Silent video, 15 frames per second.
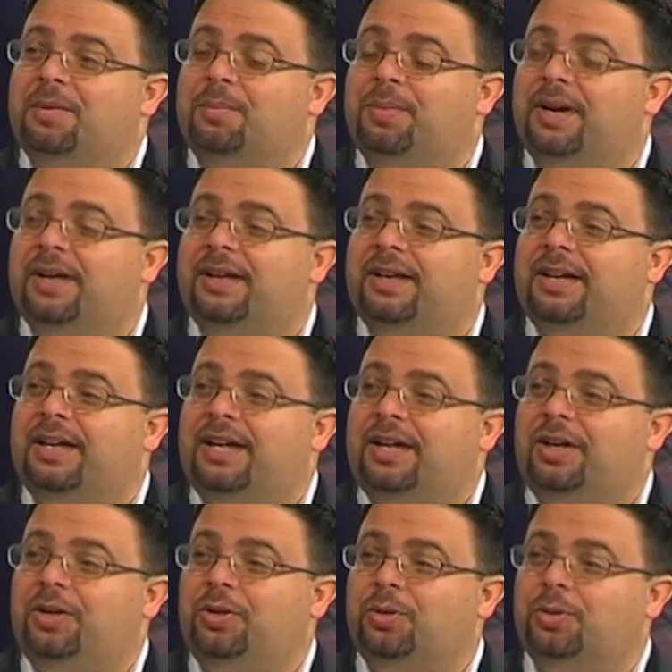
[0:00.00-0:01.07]
but
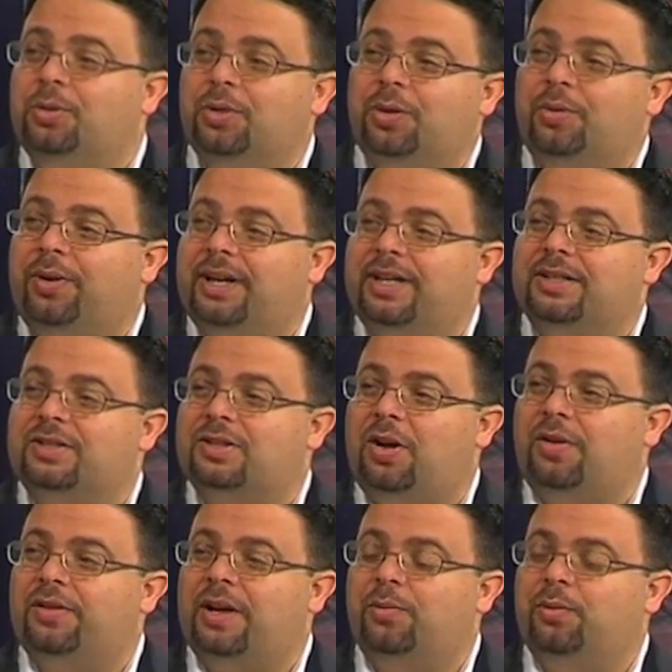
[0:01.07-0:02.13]
you couldn't
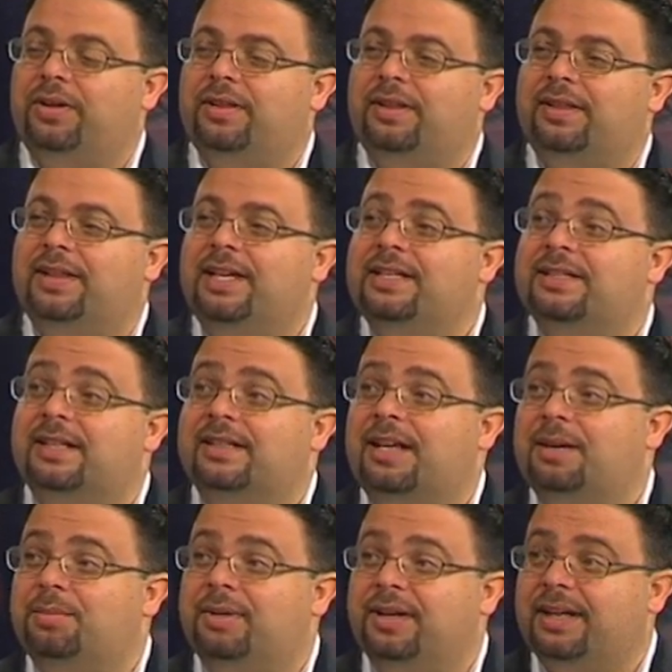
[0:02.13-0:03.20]
reconcile that with the things that
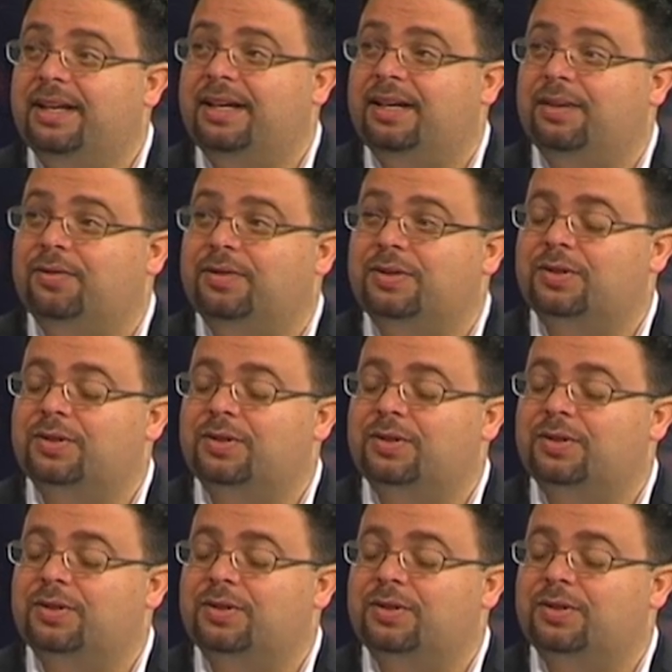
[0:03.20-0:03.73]
they believed.